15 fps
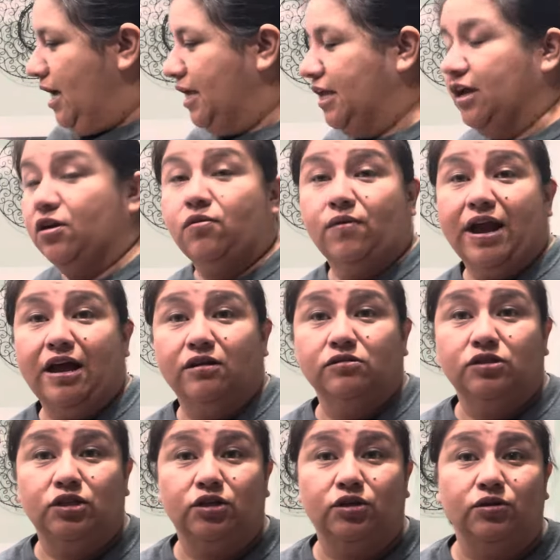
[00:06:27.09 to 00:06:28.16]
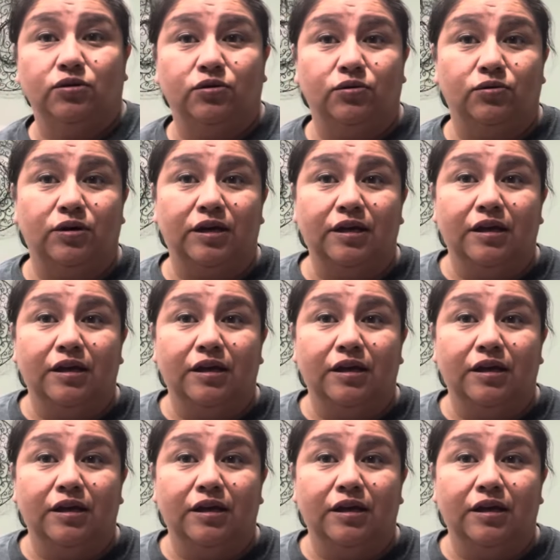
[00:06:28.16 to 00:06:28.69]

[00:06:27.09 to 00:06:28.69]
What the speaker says: get around to